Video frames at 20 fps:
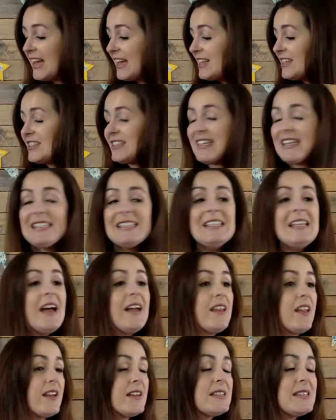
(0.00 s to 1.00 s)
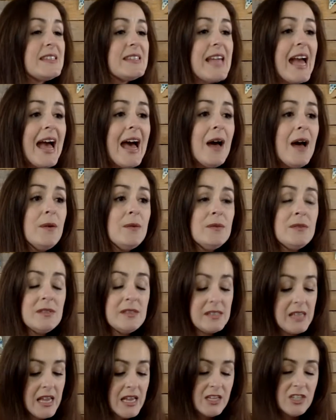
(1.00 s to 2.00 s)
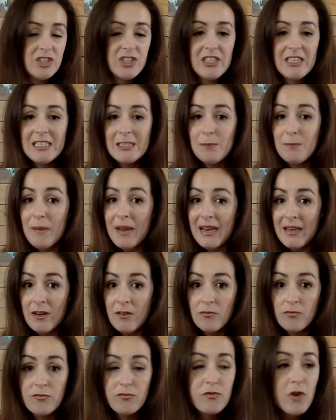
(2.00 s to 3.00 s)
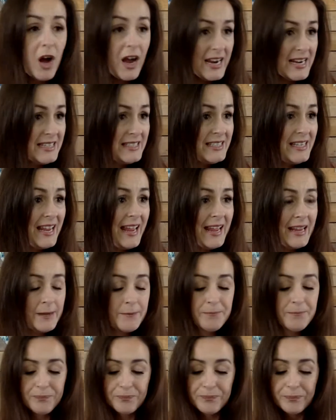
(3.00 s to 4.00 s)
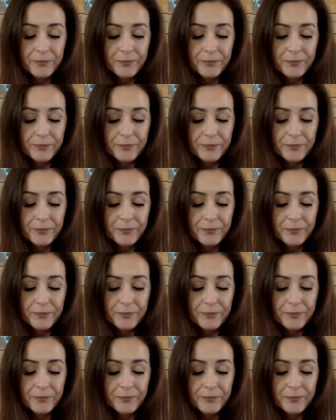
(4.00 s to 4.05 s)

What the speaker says: She's learnt her sounds, she's been writing,